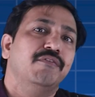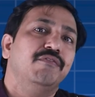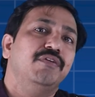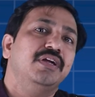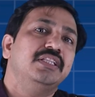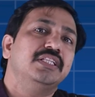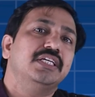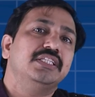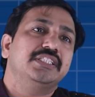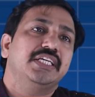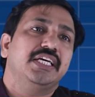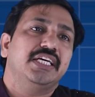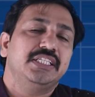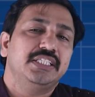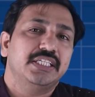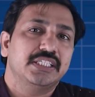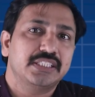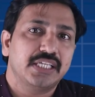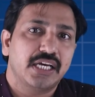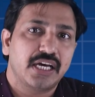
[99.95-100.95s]
When the
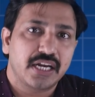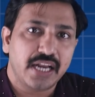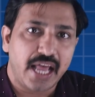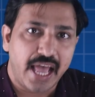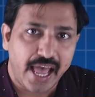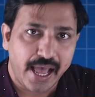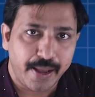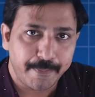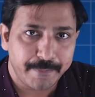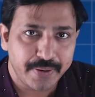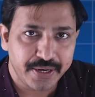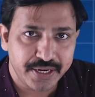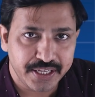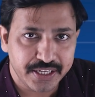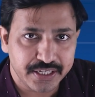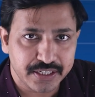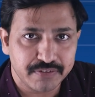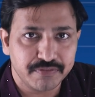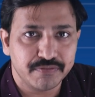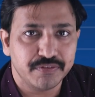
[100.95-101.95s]
changes are
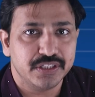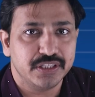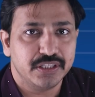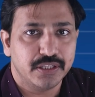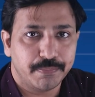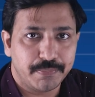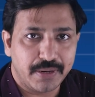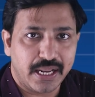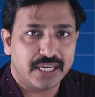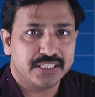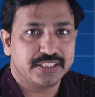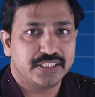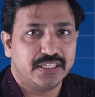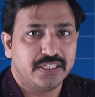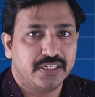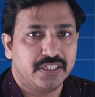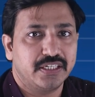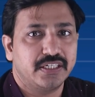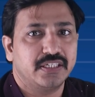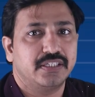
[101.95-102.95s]
happening with the
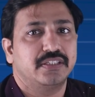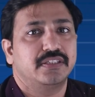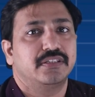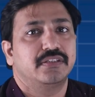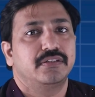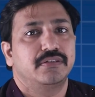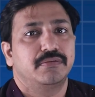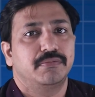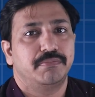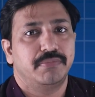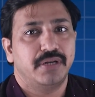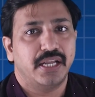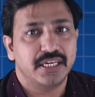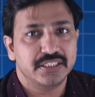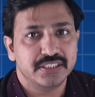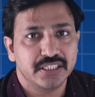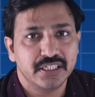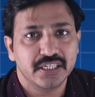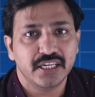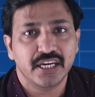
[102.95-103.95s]
placenta
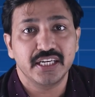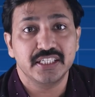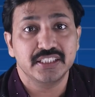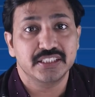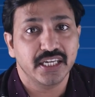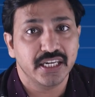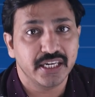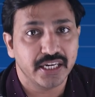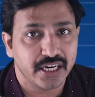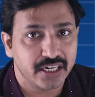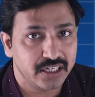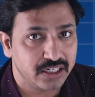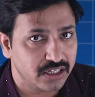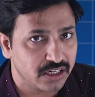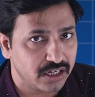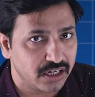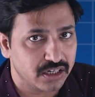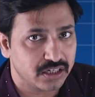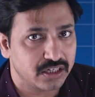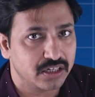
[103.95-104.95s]
is an
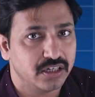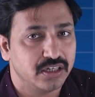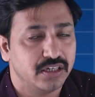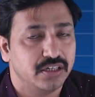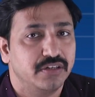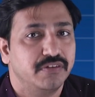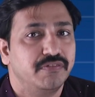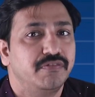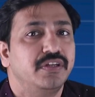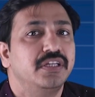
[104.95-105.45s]
end organ.